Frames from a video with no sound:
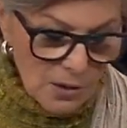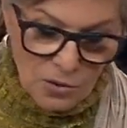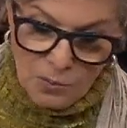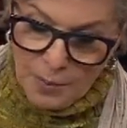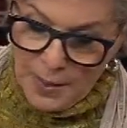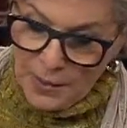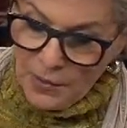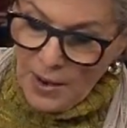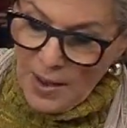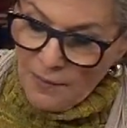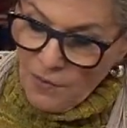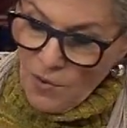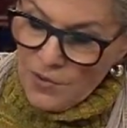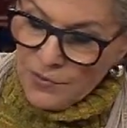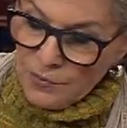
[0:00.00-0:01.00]
you better
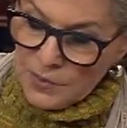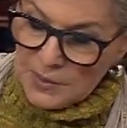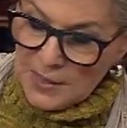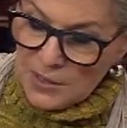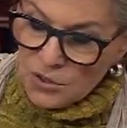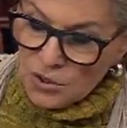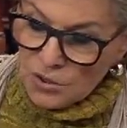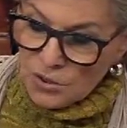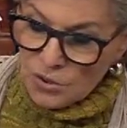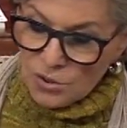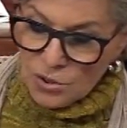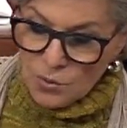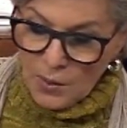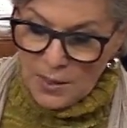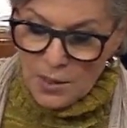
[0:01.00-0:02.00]
have authorization to
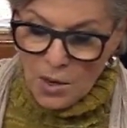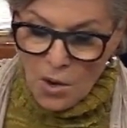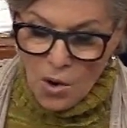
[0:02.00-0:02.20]
do it.